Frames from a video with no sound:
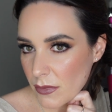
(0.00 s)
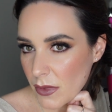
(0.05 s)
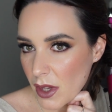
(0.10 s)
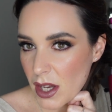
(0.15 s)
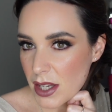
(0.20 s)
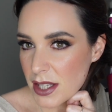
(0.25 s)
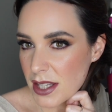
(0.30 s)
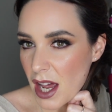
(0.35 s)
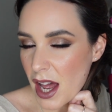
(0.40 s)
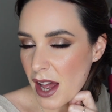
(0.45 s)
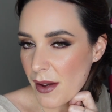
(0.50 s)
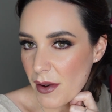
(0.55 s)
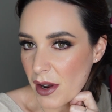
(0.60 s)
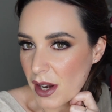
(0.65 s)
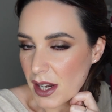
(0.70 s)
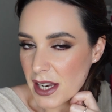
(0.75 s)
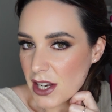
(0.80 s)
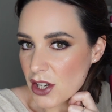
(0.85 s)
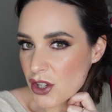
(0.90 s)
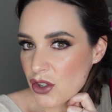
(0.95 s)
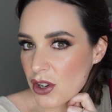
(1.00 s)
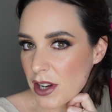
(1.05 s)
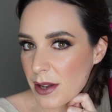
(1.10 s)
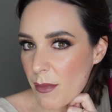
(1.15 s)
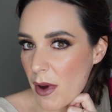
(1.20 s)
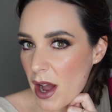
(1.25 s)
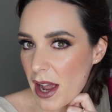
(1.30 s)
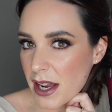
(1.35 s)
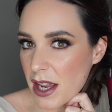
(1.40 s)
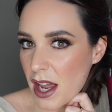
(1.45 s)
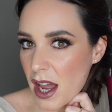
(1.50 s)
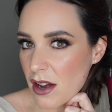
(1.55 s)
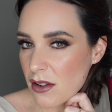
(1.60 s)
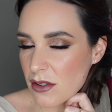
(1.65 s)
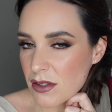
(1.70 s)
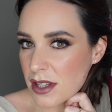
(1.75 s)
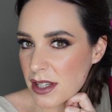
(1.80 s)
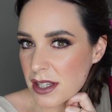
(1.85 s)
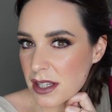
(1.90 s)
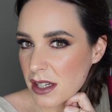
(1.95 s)
Because that, literally my
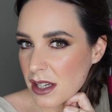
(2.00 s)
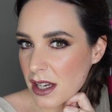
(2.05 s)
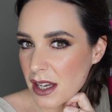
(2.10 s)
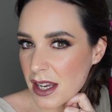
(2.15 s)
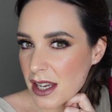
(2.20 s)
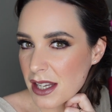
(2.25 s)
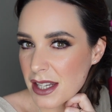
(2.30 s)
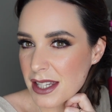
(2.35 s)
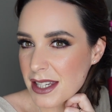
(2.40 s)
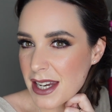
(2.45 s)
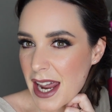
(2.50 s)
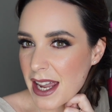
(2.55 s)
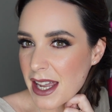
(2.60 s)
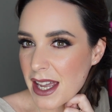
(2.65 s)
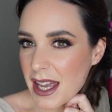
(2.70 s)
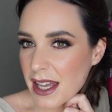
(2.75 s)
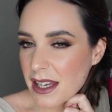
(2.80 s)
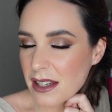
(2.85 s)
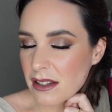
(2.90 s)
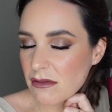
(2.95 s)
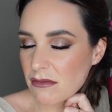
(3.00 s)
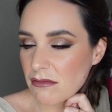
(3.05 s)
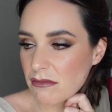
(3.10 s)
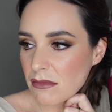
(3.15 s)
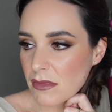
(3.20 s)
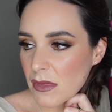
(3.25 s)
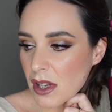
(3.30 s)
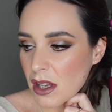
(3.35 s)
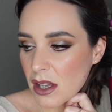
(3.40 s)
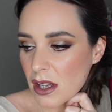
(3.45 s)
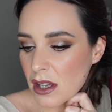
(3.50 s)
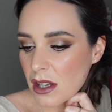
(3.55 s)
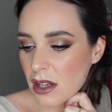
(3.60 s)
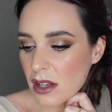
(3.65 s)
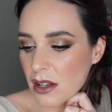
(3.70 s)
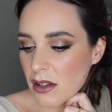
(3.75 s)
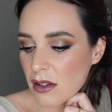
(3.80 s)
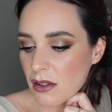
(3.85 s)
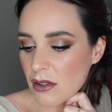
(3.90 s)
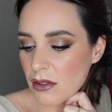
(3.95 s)
curls stay in
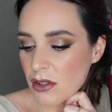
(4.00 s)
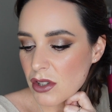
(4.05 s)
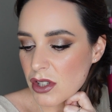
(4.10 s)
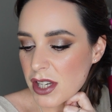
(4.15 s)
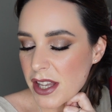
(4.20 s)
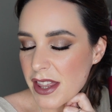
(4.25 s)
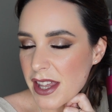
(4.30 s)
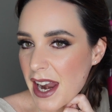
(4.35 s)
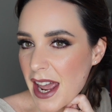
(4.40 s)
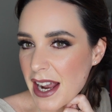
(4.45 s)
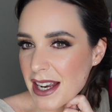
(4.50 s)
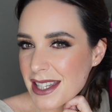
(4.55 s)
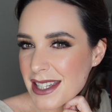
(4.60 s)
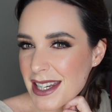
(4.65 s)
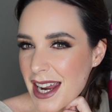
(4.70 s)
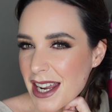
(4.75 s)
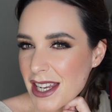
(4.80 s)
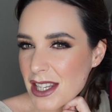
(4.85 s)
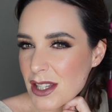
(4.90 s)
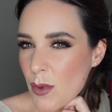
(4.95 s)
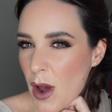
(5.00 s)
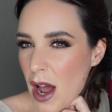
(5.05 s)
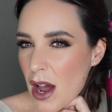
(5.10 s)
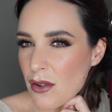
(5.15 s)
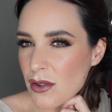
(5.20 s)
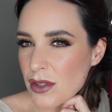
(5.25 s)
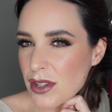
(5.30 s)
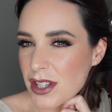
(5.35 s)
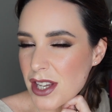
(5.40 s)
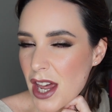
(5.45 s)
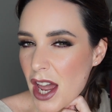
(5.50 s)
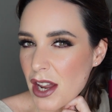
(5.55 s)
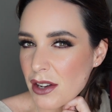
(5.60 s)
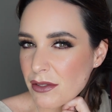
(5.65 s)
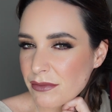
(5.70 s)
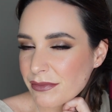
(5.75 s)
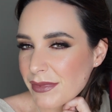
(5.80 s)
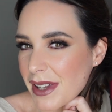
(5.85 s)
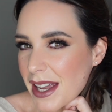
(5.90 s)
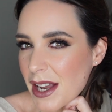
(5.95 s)
to the next day as well, so
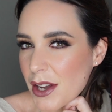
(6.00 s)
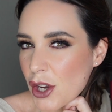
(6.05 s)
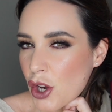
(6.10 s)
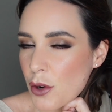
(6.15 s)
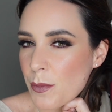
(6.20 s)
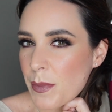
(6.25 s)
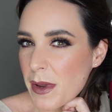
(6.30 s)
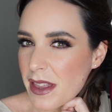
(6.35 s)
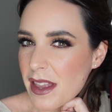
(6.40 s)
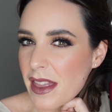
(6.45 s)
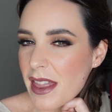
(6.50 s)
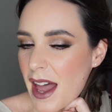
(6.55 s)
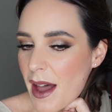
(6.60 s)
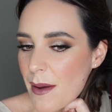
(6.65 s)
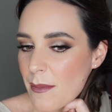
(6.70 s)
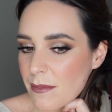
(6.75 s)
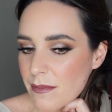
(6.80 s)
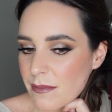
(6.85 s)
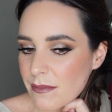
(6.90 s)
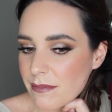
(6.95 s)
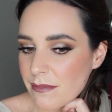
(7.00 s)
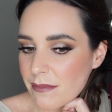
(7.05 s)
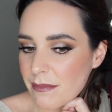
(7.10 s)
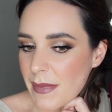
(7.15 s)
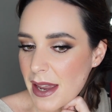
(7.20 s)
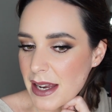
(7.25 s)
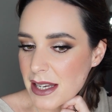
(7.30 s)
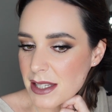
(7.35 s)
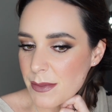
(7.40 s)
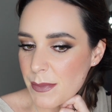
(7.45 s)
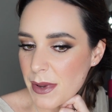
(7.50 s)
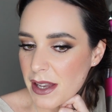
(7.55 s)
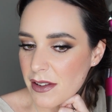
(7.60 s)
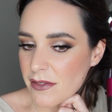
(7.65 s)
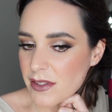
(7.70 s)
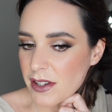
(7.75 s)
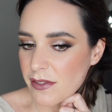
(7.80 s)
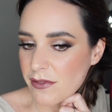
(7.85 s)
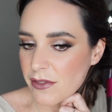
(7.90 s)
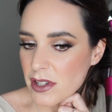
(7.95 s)
it could be that that makes a bit
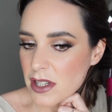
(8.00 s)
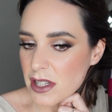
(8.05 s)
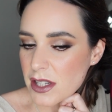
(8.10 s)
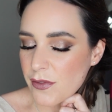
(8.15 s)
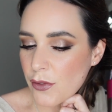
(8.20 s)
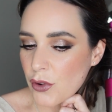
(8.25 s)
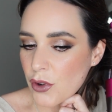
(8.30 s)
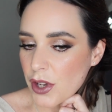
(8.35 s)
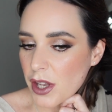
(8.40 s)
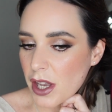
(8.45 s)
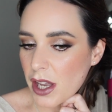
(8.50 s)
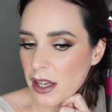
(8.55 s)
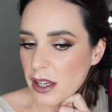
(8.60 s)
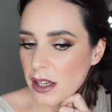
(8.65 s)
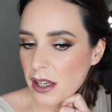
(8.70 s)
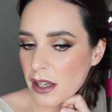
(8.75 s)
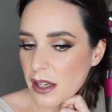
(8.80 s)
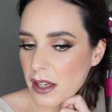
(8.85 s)
of difference for you.